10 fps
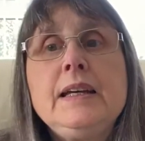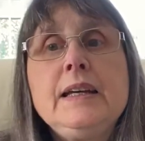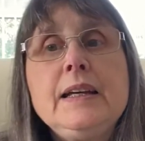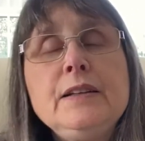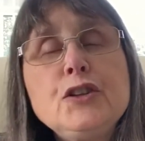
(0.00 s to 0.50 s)

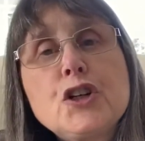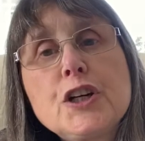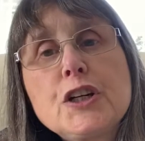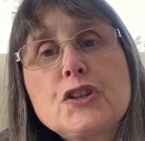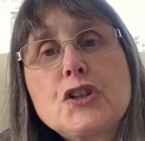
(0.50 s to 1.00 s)
In the
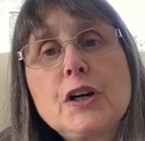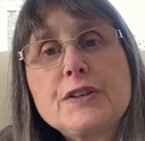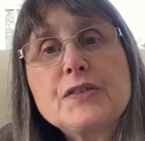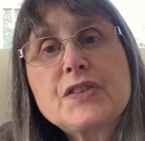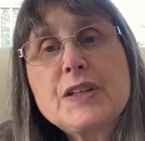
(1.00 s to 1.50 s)
churchyard
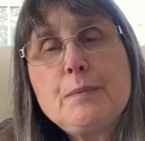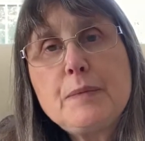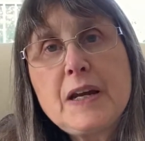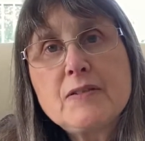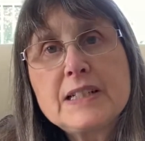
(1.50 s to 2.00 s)
of St
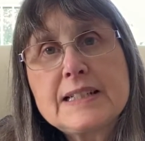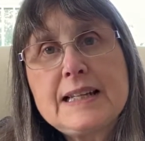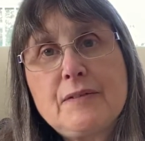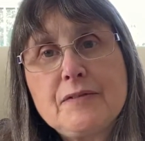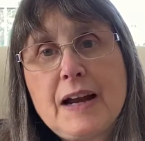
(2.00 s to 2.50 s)
Mary's
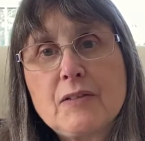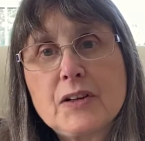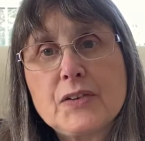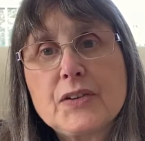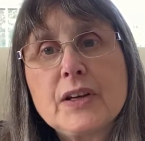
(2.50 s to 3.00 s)

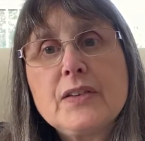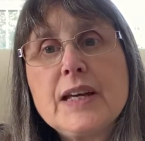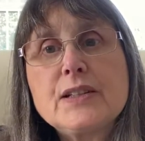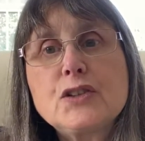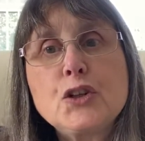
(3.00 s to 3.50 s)
Llanfairith,
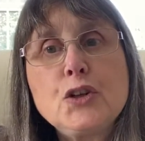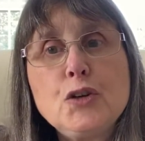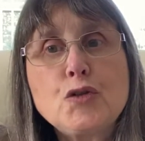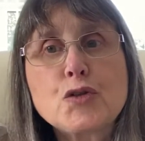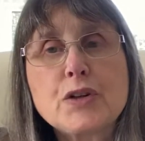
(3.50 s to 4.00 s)
there's a yew
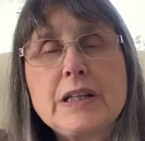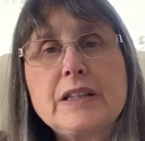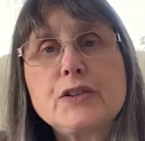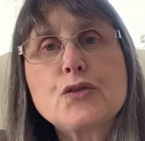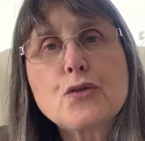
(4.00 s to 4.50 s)
tree
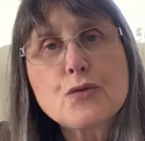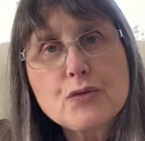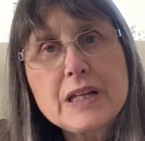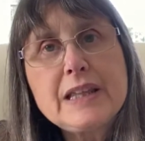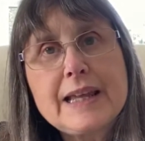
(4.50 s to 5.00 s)
that's
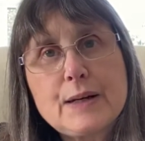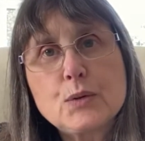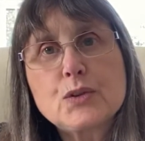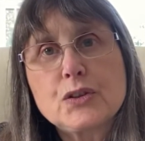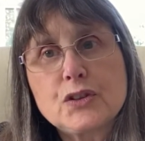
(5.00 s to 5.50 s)

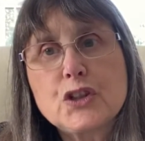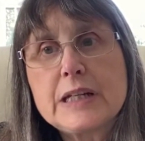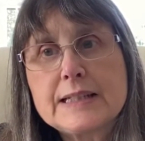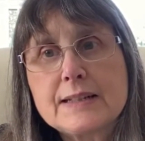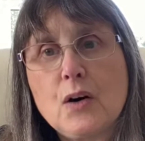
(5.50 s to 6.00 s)
3,000
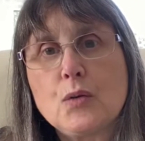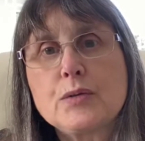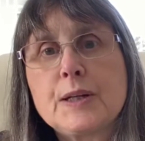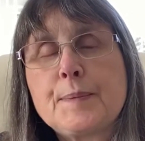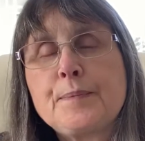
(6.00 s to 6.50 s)
years old.
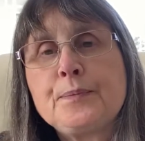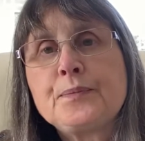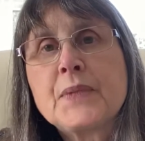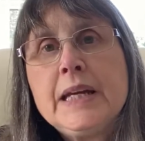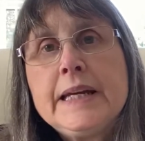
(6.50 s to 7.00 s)

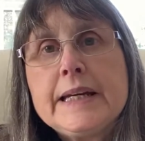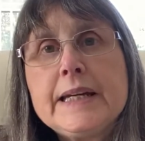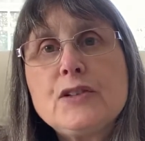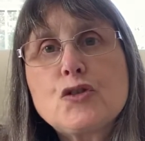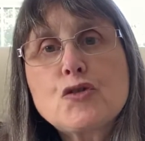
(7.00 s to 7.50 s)

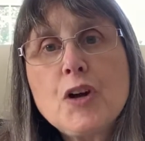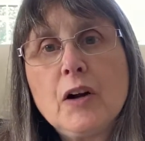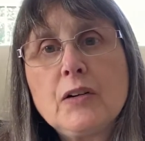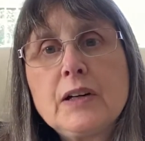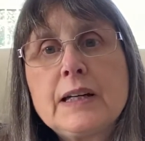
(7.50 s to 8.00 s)
Its
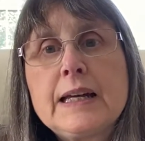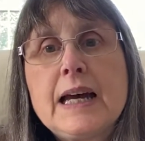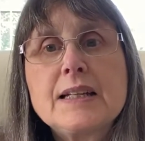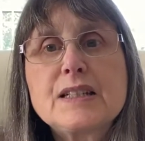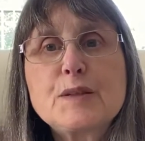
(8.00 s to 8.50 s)
trunk
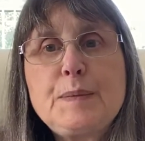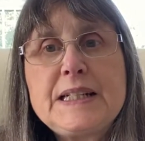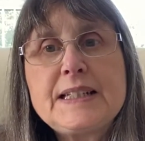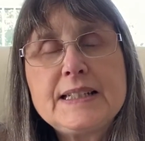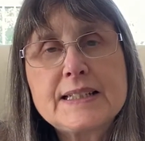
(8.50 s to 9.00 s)
has
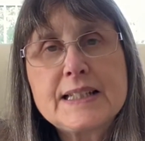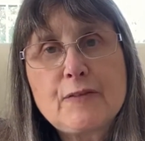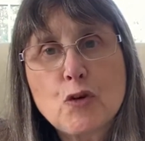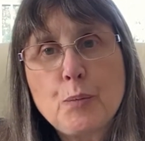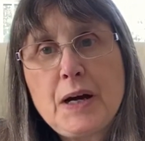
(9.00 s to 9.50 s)
split in
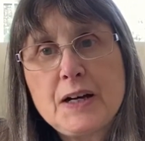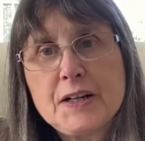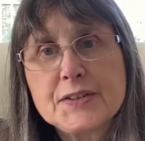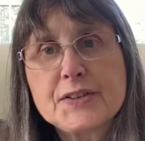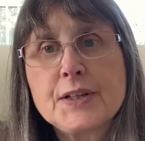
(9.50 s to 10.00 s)
several
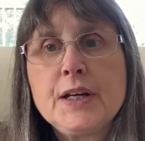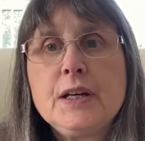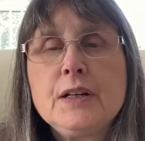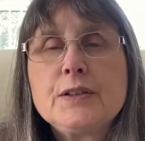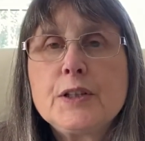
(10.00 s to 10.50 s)
parts,
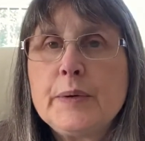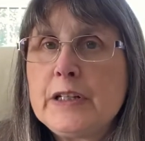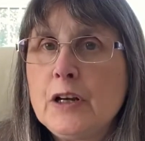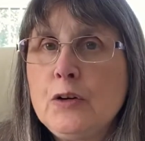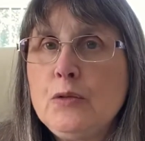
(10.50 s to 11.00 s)
so it
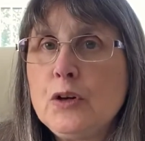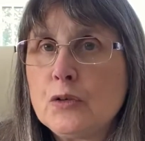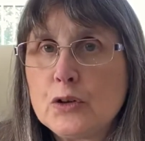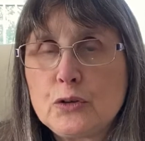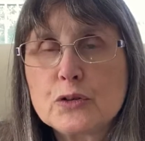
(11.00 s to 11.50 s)
no
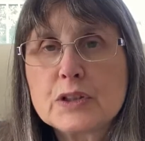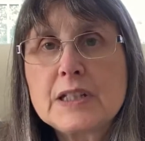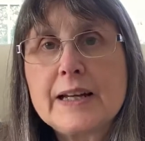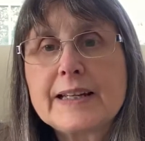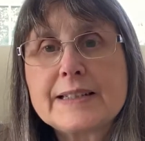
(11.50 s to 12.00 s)
longer looks
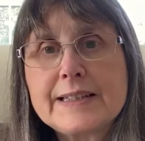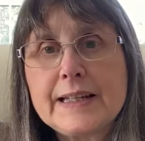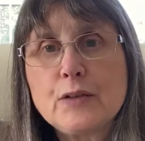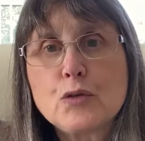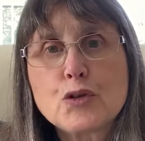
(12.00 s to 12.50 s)
like a
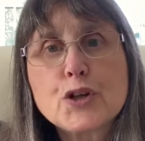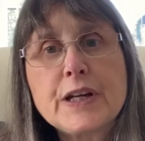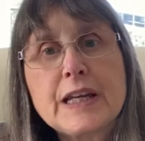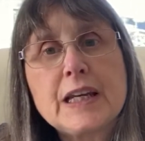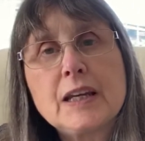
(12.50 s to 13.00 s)
single
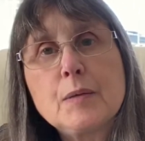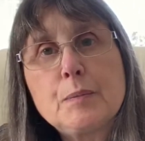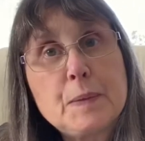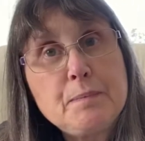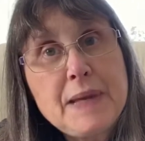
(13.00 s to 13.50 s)
tree,
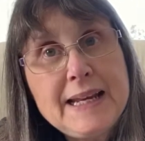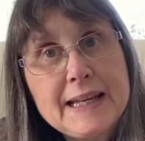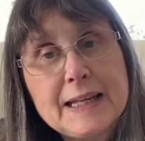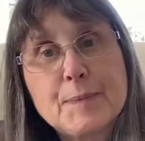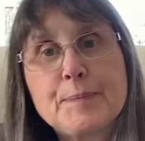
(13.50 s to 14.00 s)
but many.